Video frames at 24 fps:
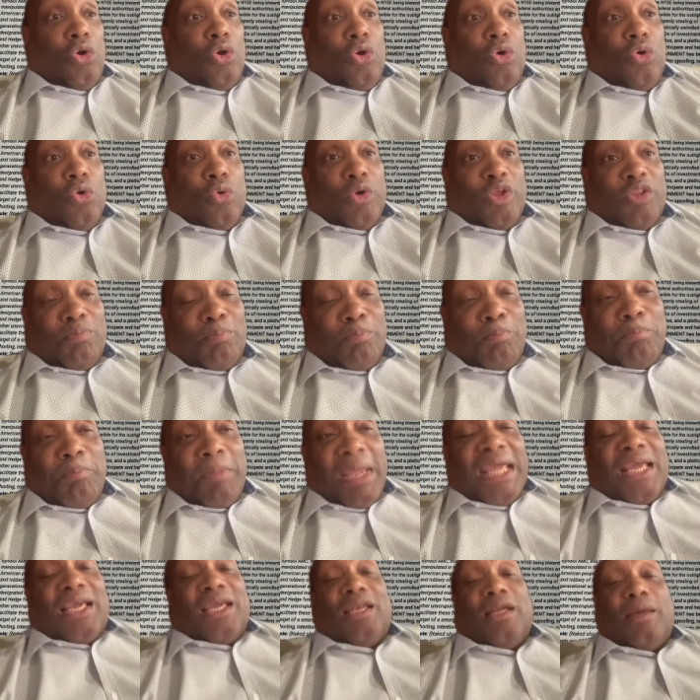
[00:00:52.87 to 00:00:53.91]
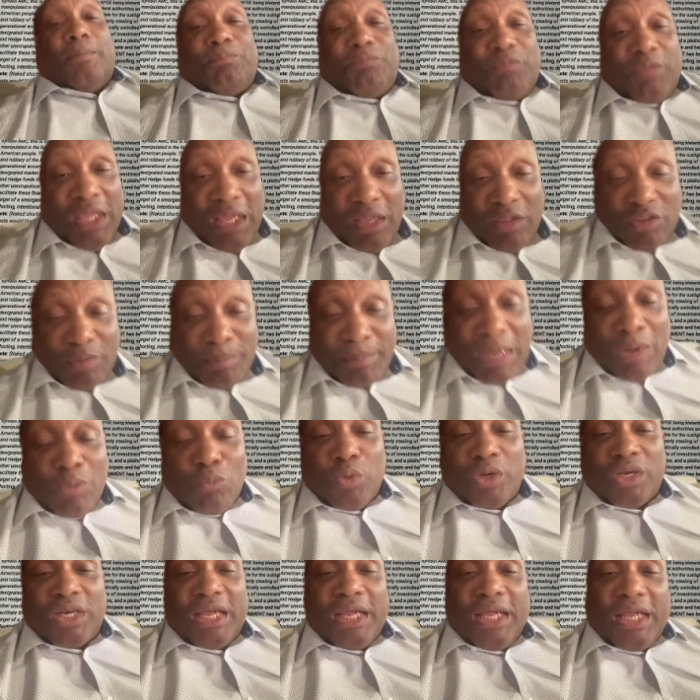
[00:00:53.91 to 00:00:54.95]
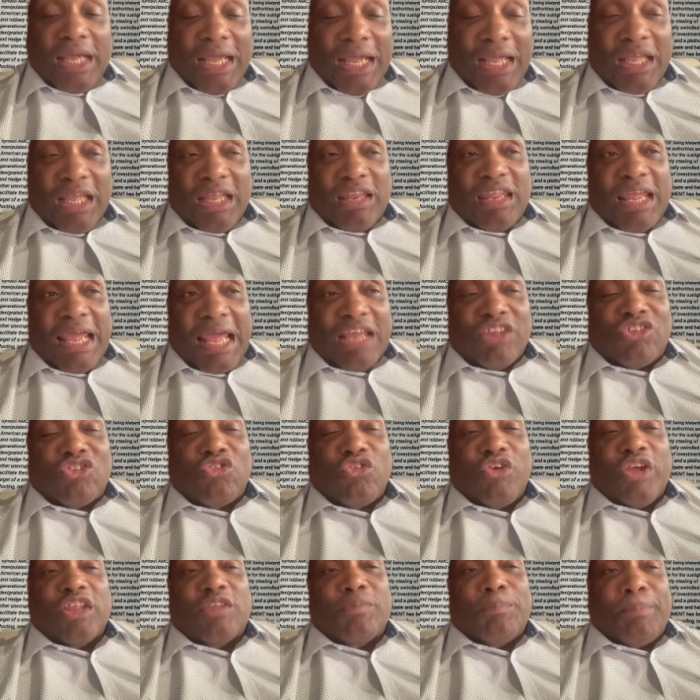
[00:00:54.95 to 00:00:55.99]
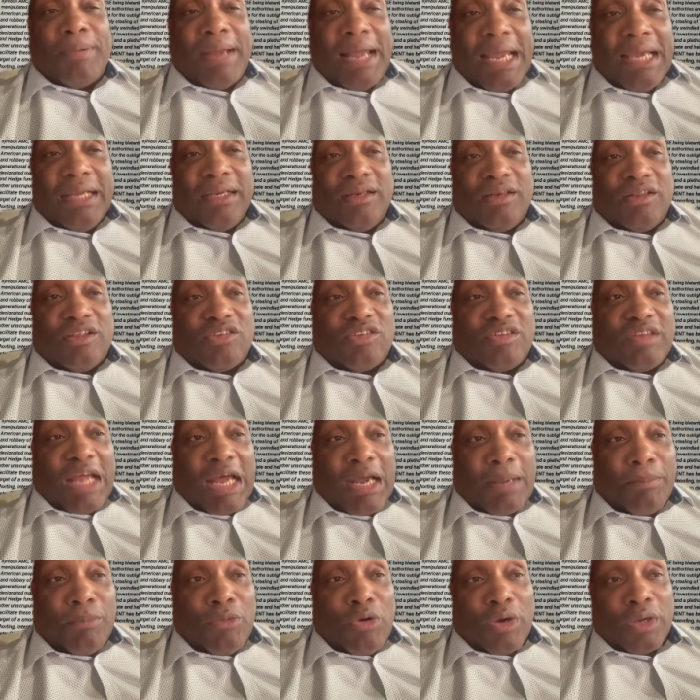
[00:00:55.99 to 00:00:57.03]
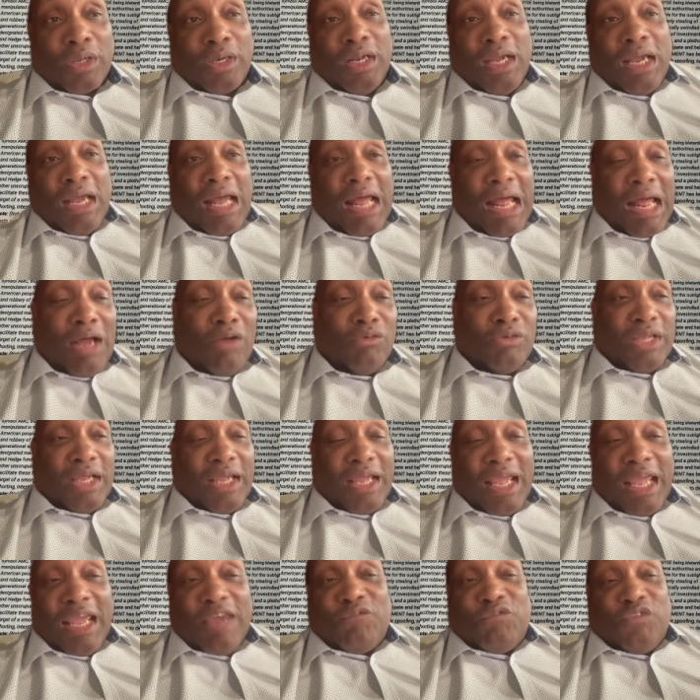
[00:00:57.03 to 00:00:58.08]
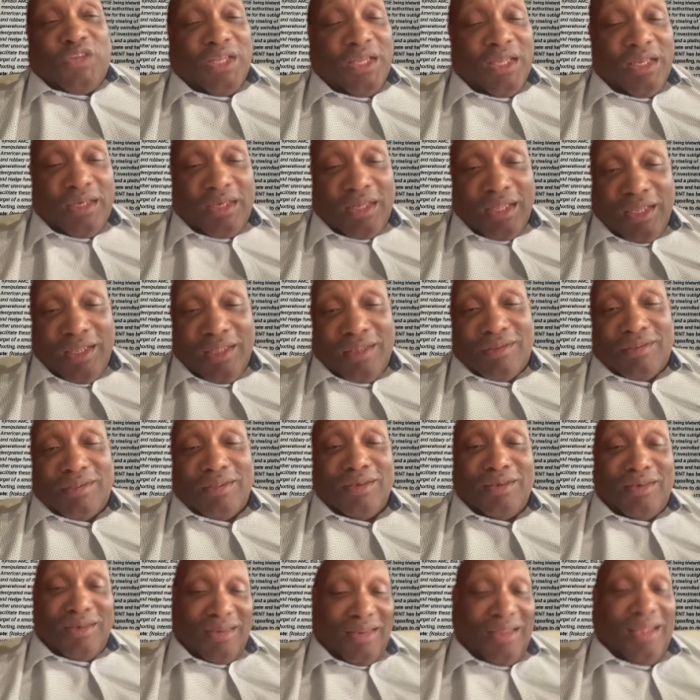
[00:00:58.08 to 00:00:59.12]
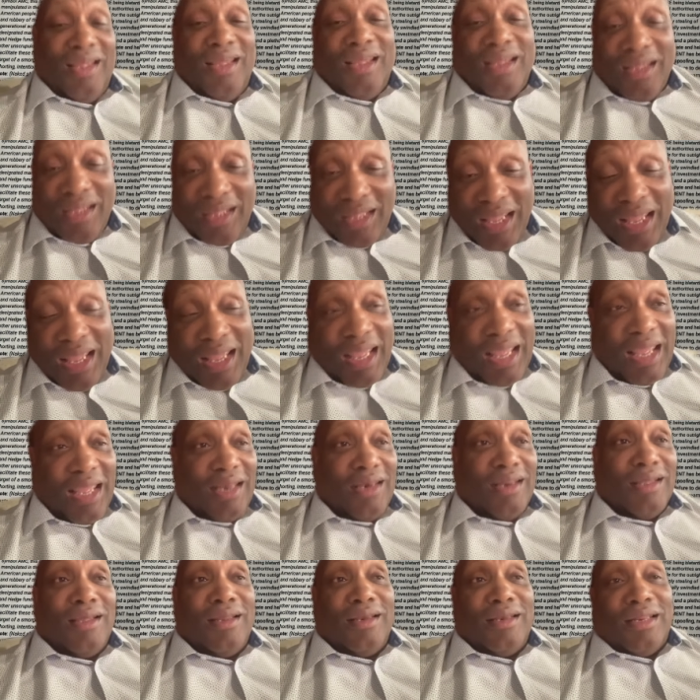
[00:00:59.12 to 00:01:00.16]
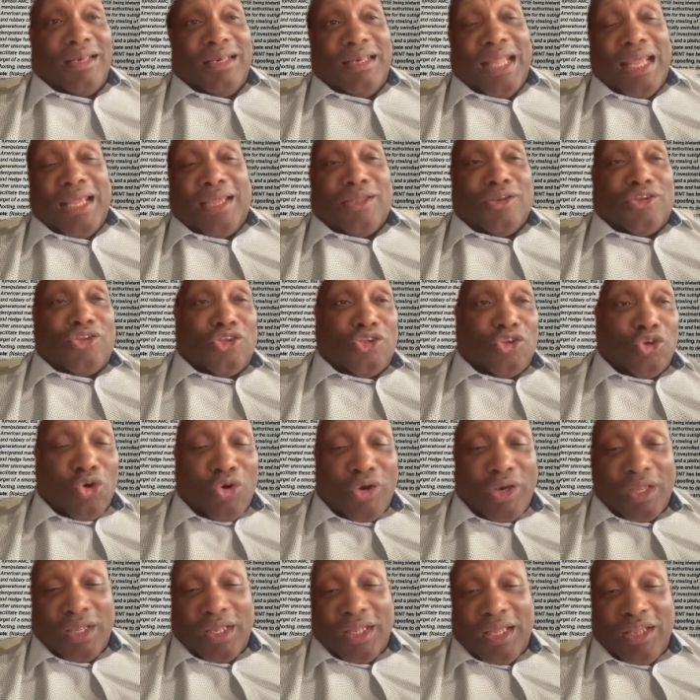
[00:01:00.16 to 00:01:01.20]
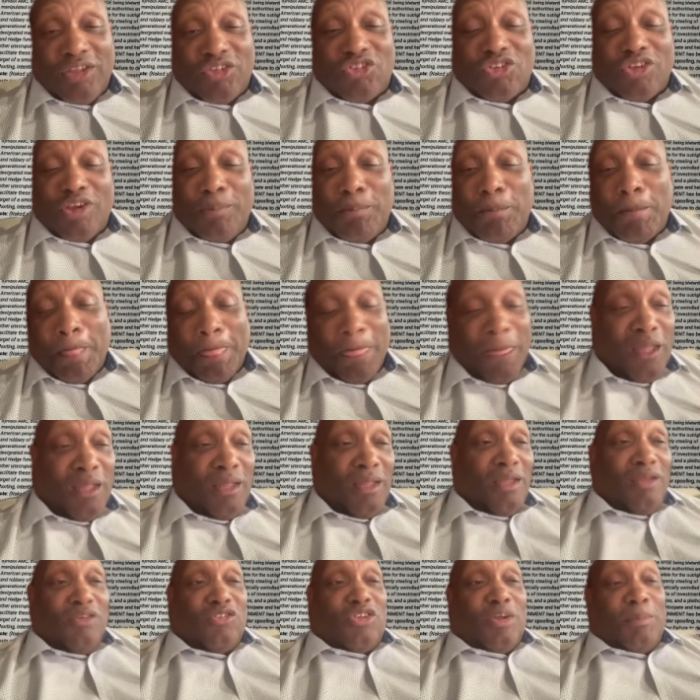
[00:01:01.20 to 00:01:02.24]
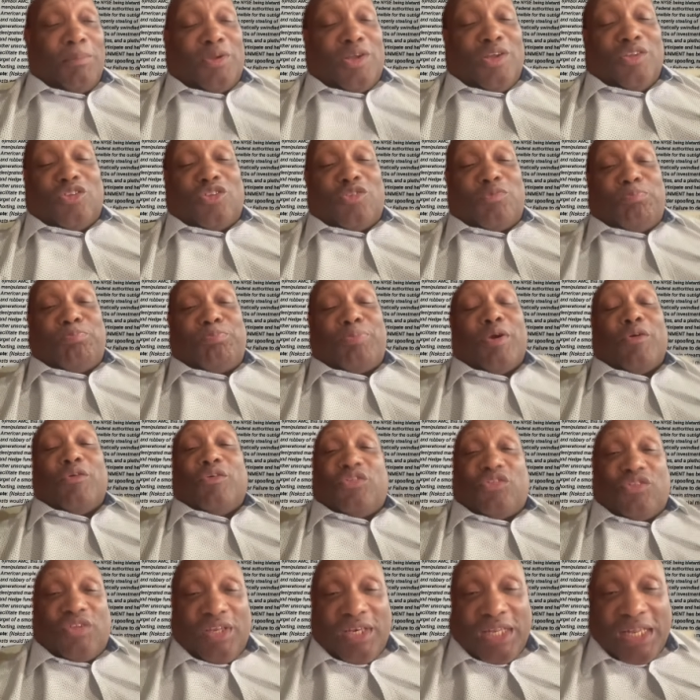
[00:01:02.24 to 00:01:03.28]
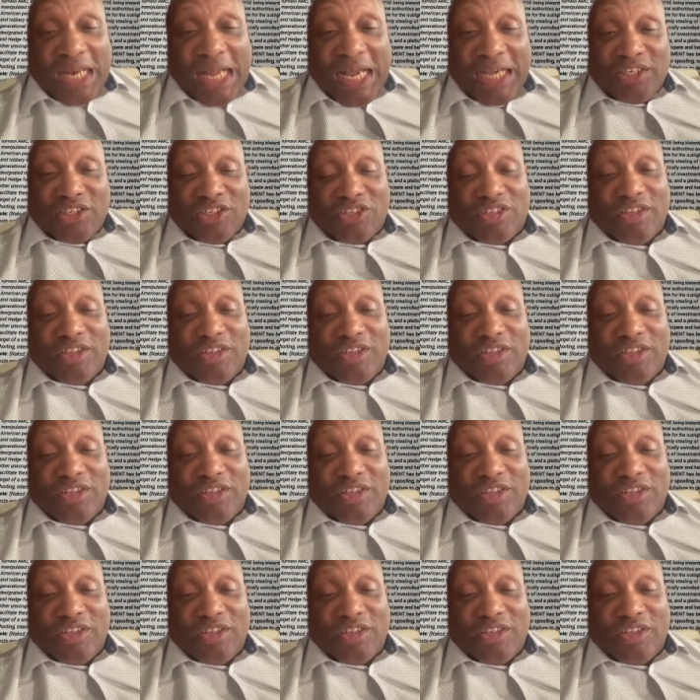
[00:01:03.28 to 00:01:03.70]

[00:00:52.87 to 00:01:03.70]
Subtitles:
is making up things about what has transpired in the stock market, how the FTDs and the naked shorting is some conspiracy that I just